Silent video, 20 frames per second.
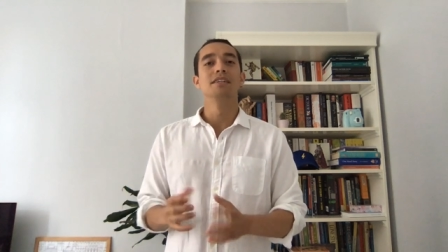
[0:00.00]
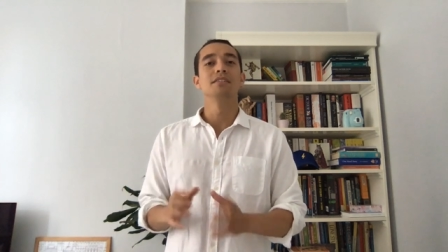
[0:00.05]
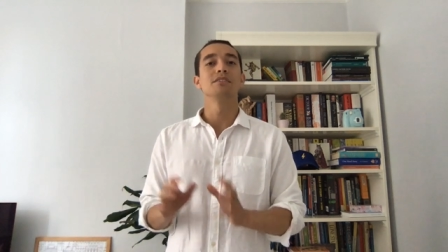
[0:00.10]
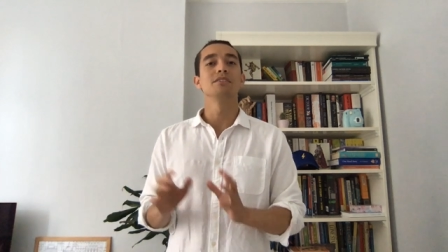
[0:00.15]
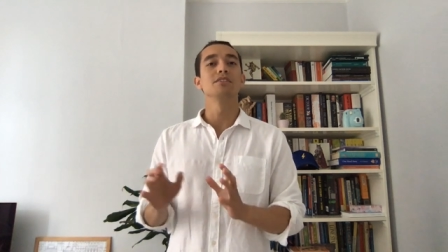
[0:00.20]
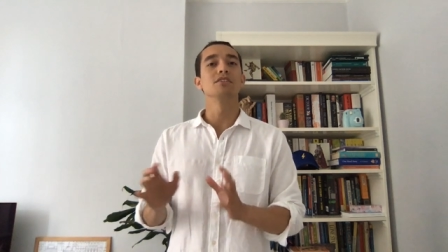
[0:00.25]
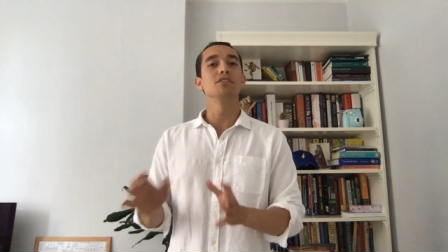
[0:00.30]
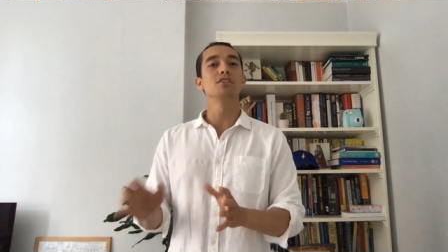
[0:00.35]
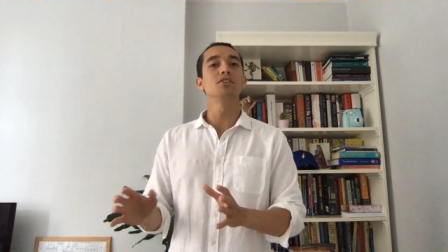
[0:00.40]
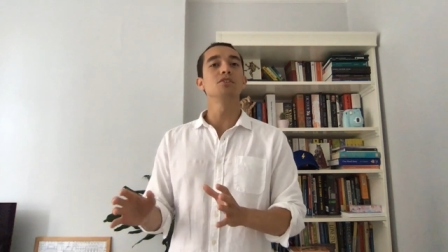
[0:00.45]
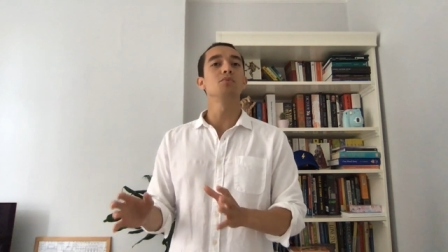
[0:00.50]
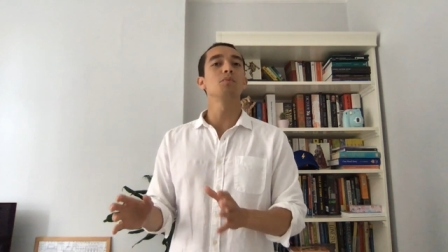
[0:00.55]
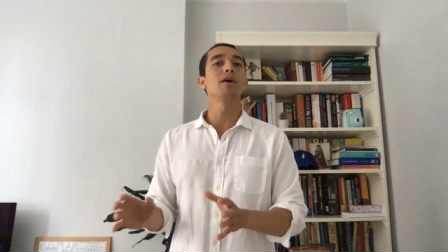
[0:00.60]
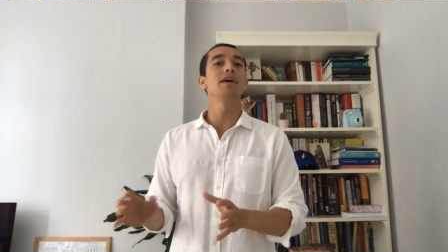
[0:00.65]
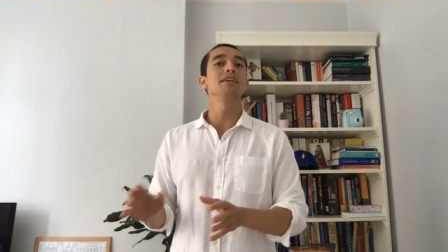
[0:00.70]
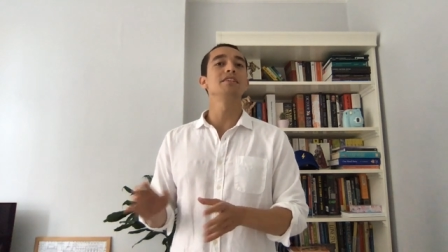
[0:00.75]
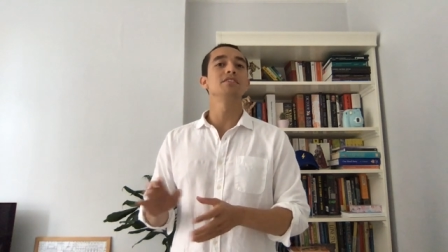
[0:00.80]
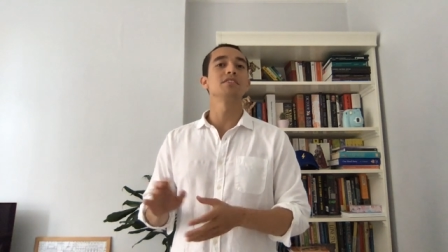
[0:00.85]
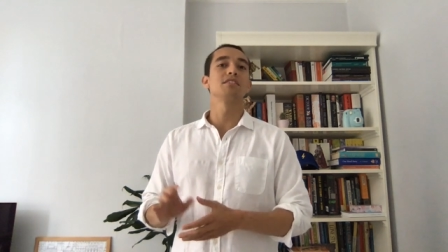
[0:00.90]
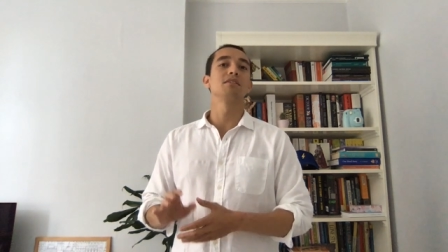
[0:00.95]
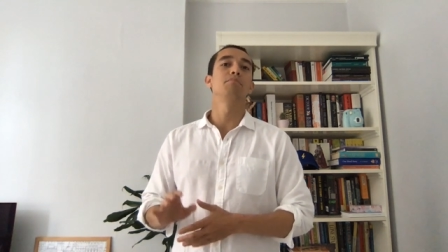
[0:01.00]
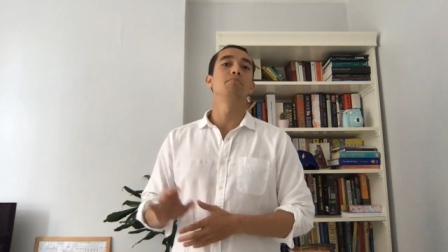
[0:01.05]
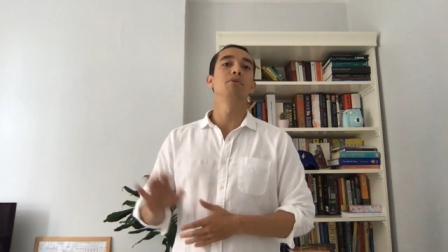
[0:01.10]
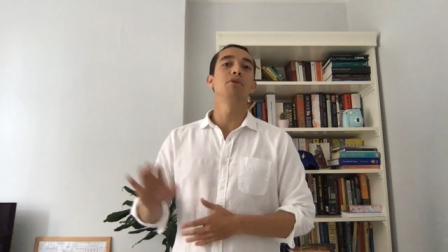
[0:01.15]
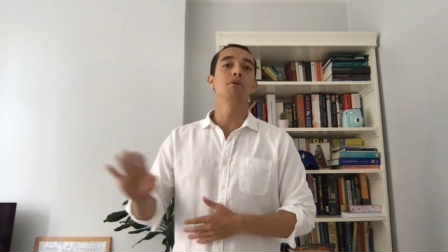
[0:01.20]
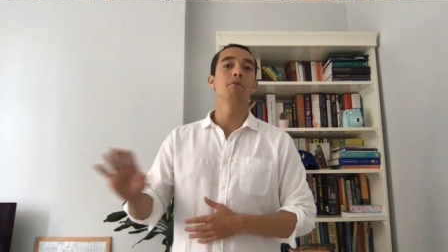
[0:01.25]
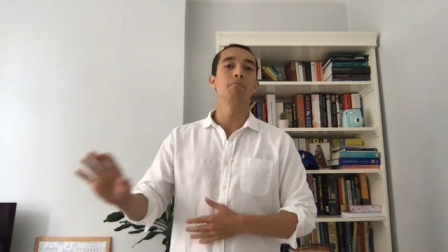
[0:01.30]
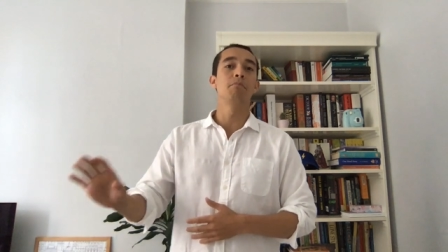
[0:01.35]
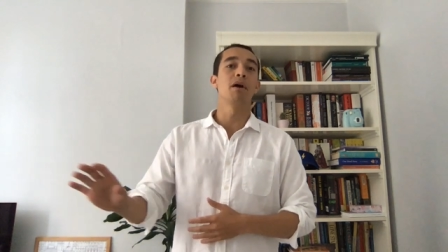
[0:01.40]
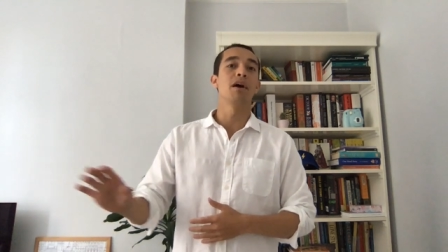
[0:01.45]
So it's a good way just to
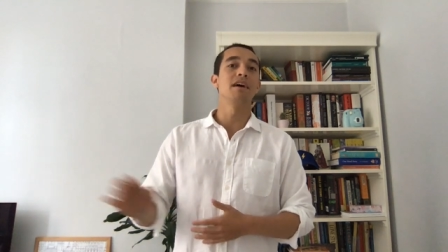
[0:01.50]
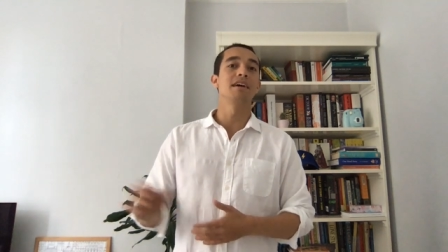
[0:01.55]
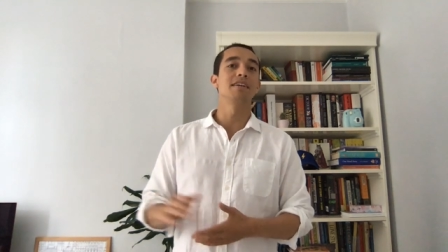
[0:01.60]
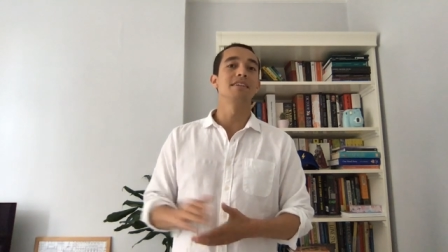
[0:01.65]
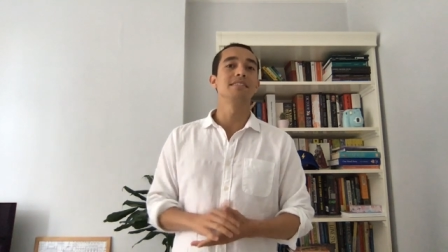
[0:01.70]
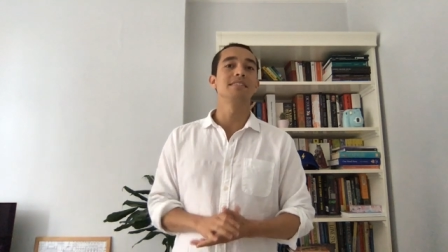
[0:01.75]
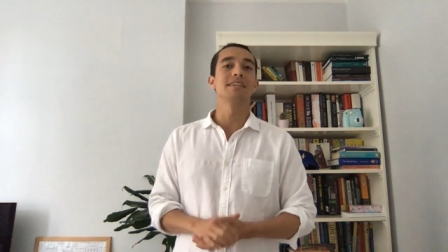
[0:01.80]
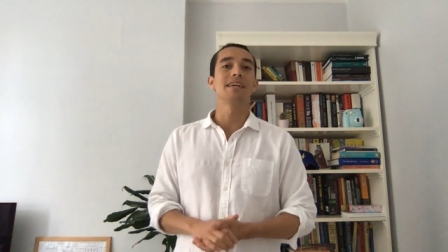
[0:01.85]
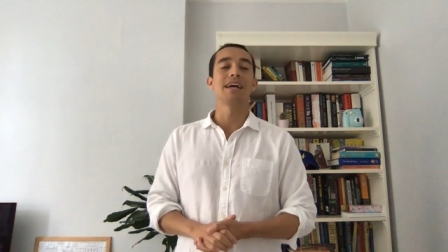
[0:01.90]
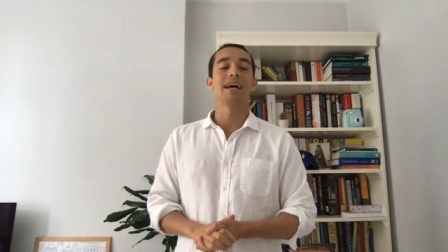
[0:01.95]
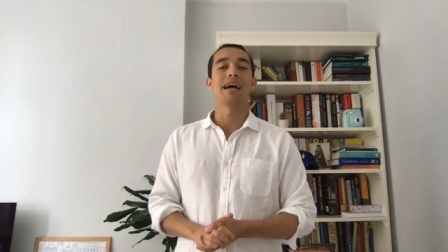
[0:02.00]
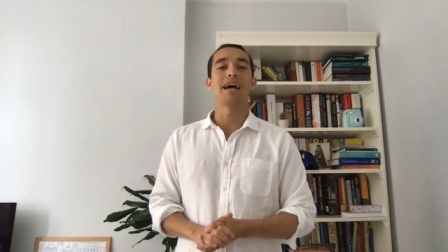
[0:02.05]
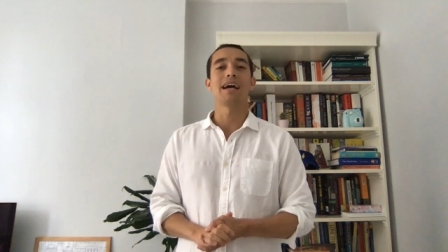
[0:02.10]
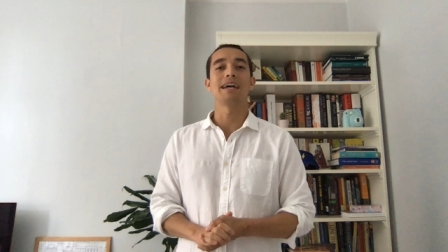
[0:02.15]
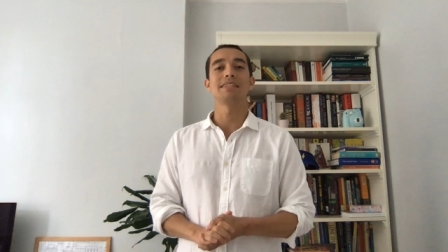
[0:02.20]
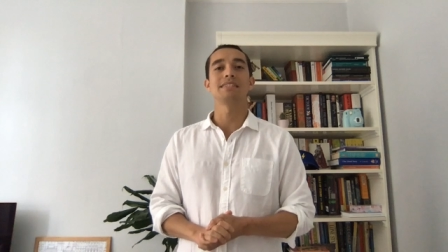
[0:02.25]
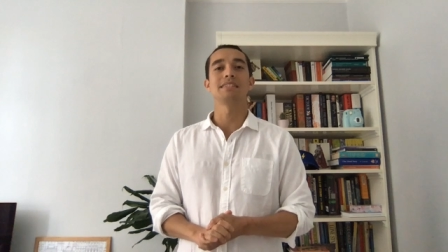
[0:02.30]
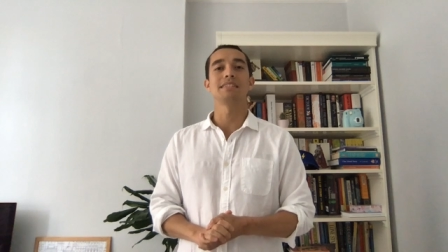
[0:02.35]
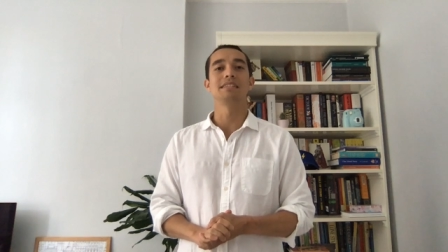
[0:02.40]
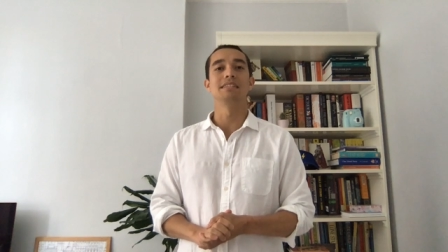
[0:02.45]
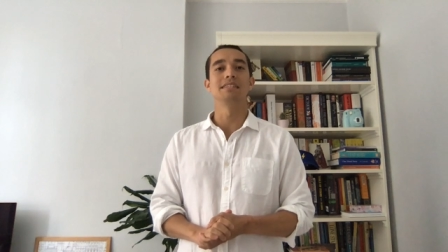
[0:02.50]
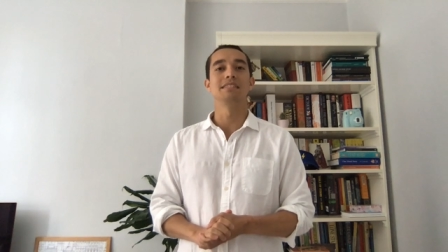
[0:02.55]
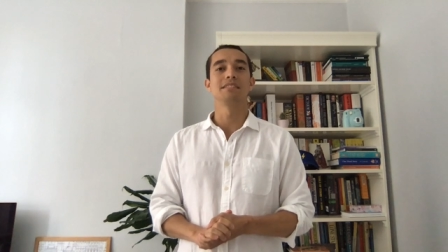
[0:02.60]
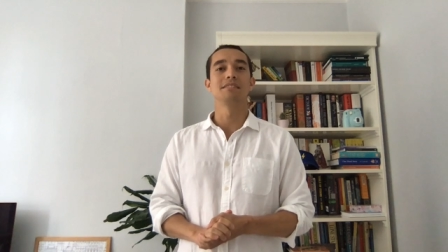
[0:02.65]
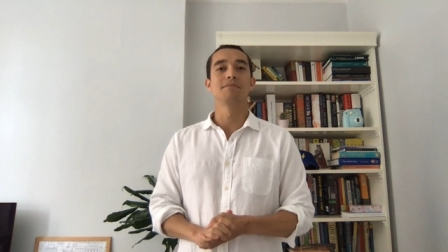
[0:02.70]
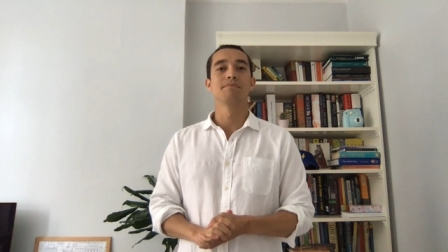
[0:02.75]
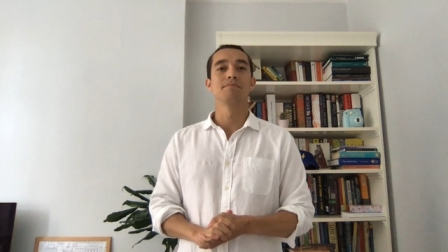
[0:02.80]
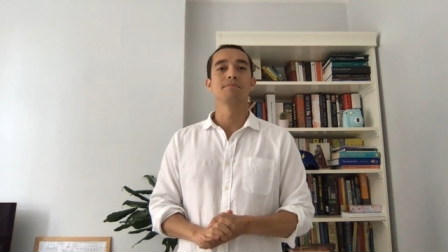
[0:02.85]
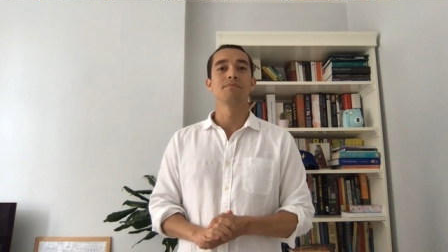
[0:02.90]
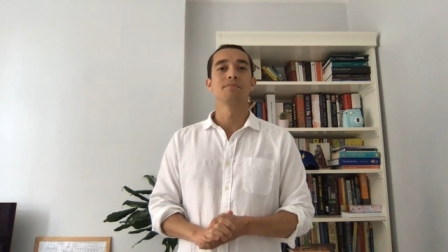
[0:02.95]
put buyers at ease.